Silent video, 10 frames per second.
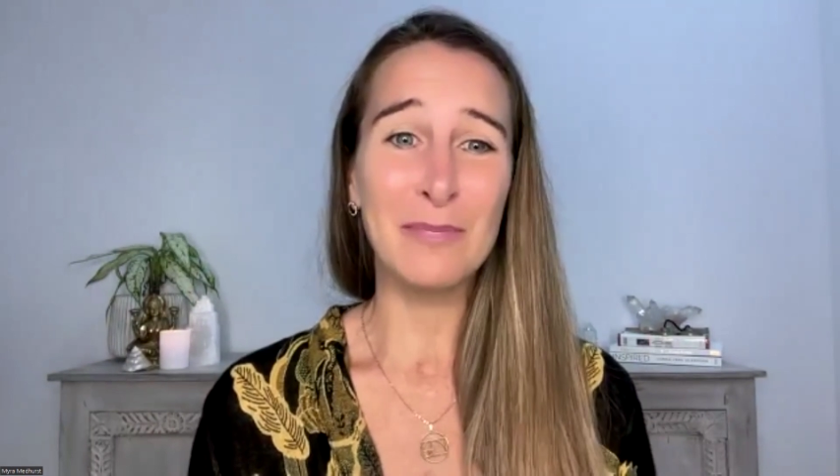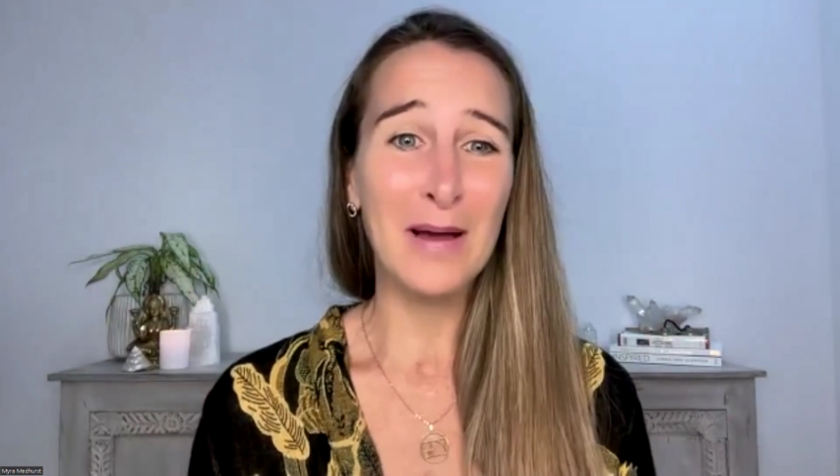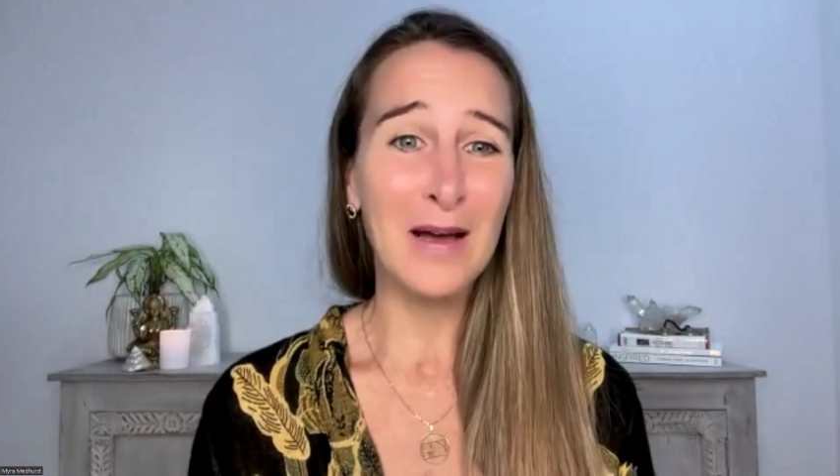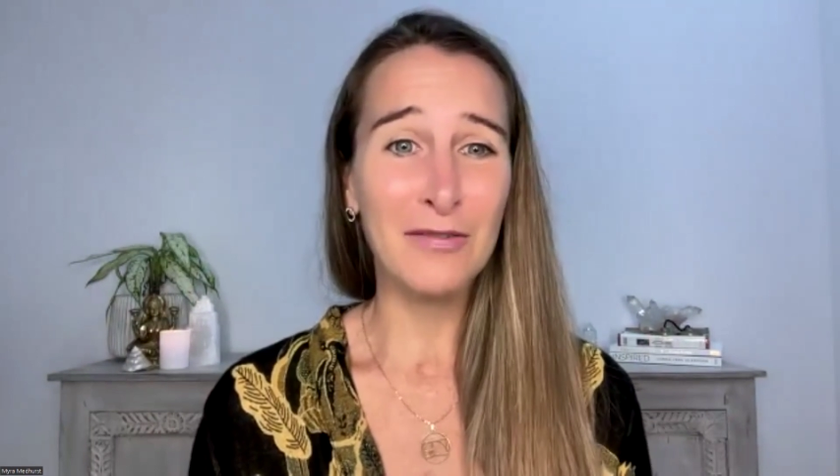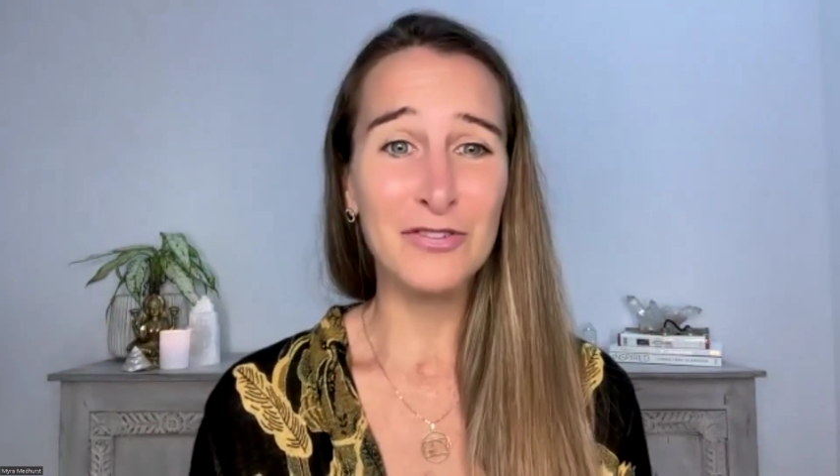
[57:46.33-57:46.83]

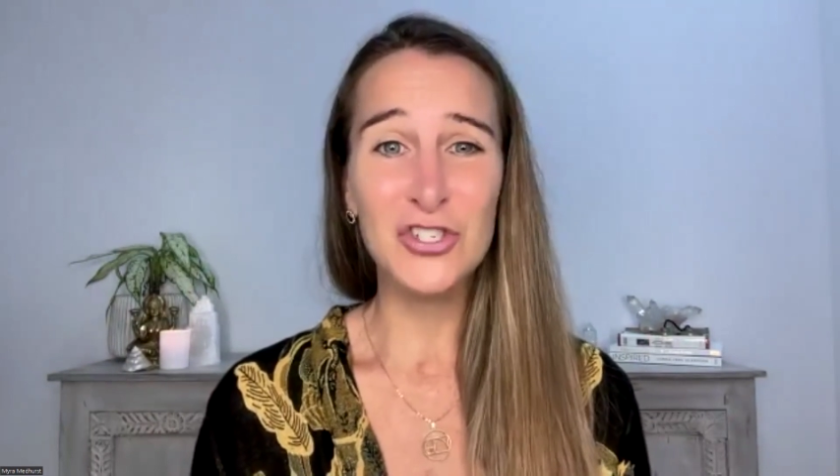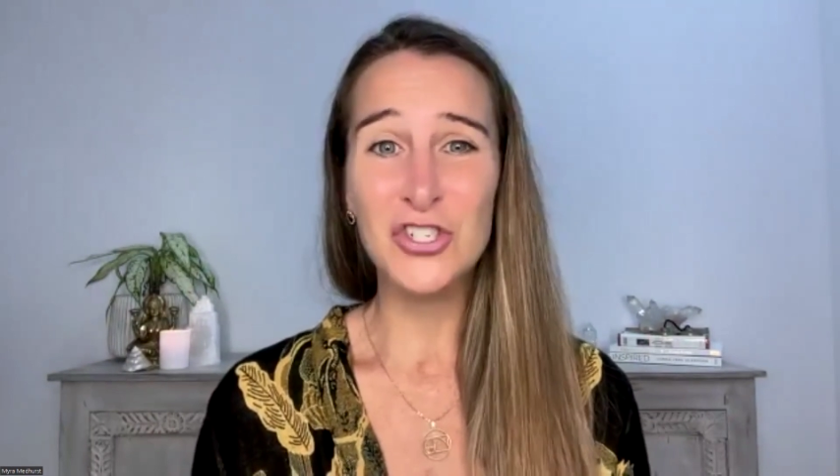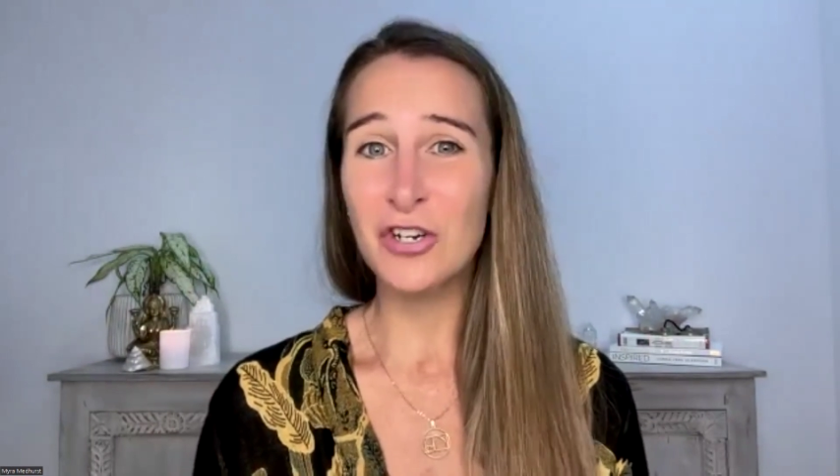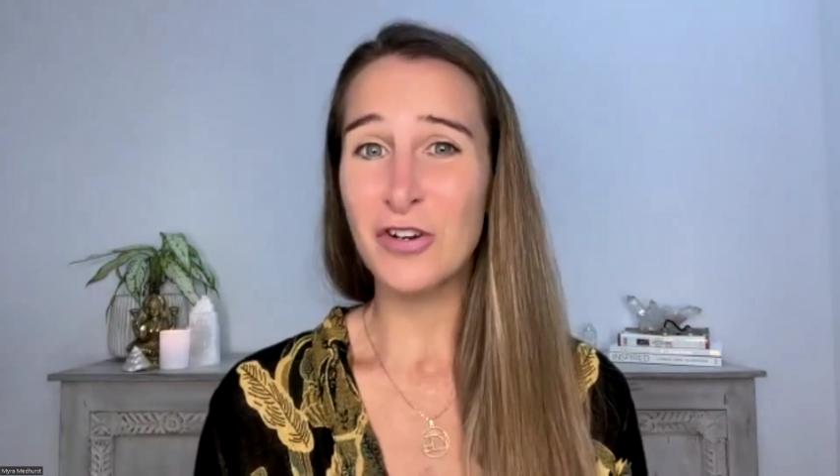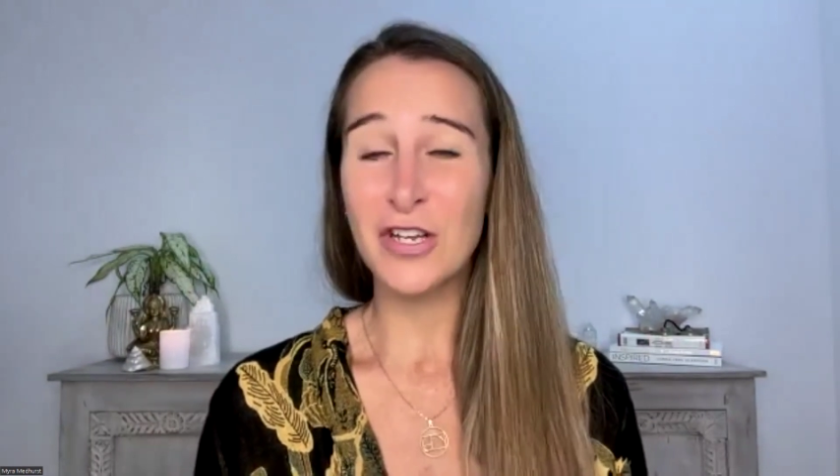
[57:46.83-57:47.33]
path,
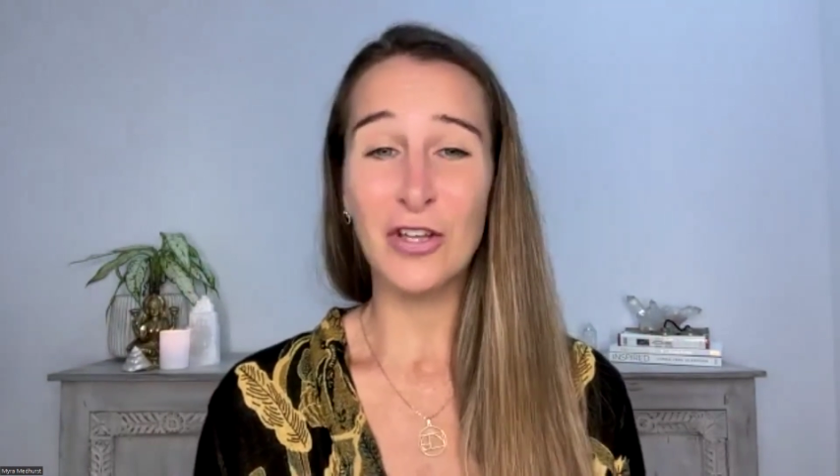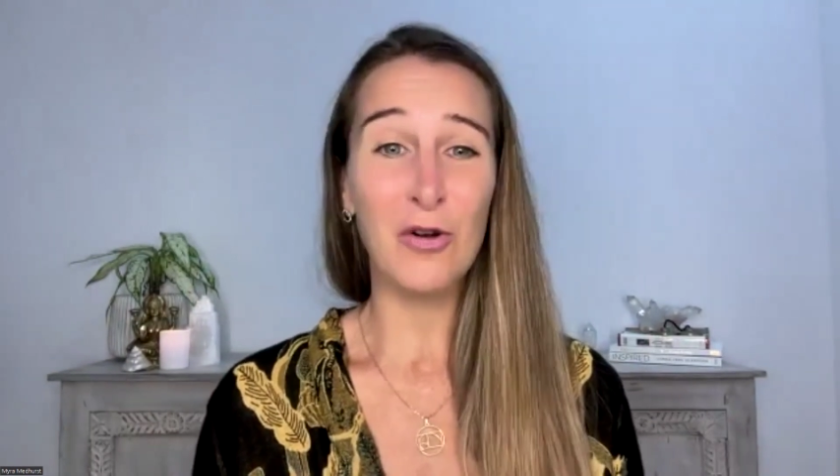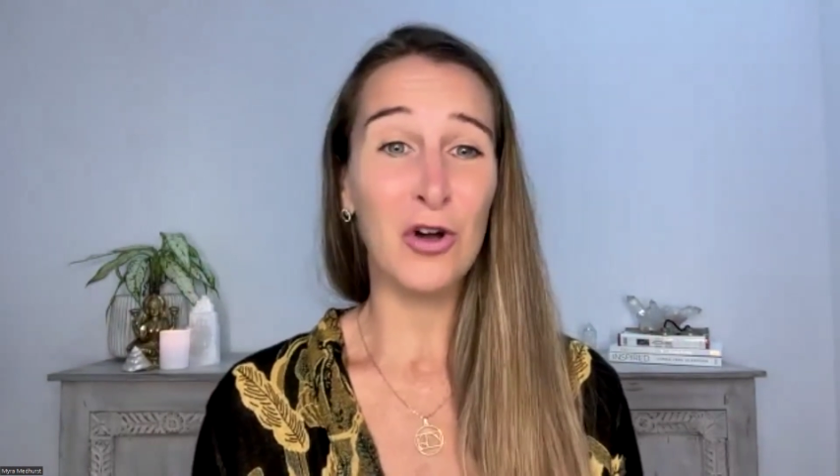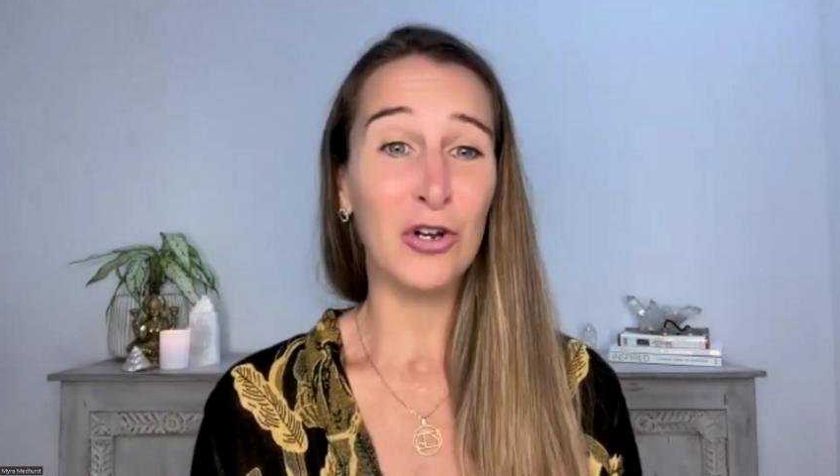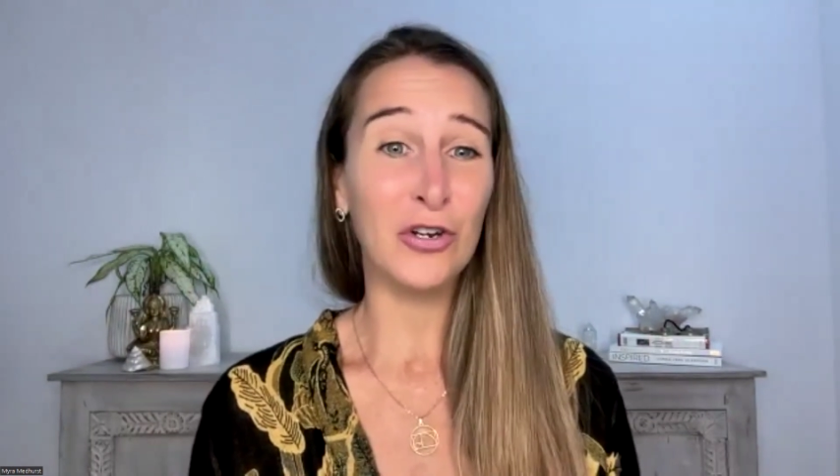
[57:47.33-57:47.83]
cheering you
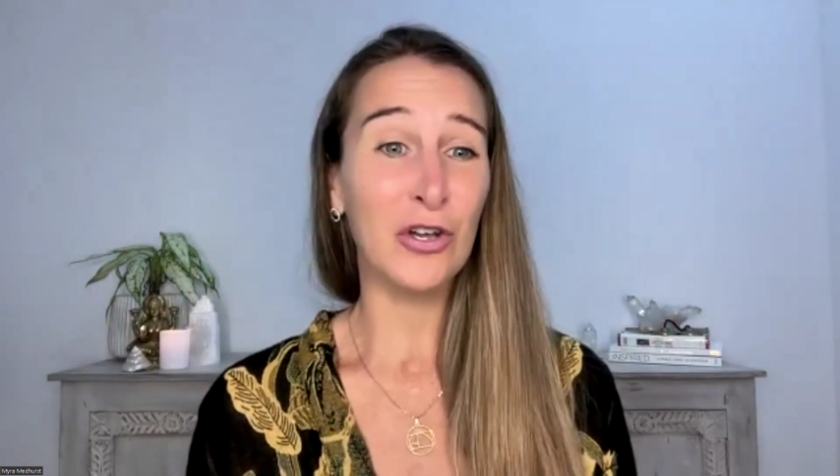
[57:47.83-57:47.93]
on,